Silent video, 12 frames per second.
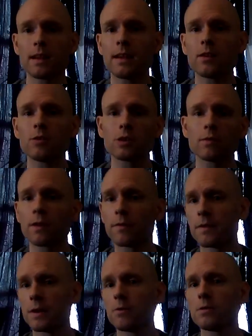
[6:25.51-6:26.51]
then you should
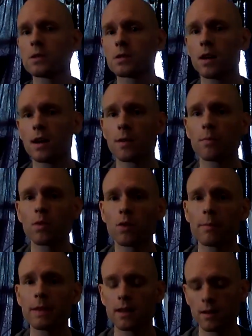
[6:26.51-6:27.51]
refuse
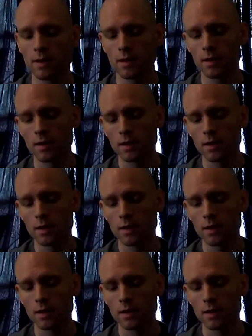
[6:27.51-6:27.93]
unemployment.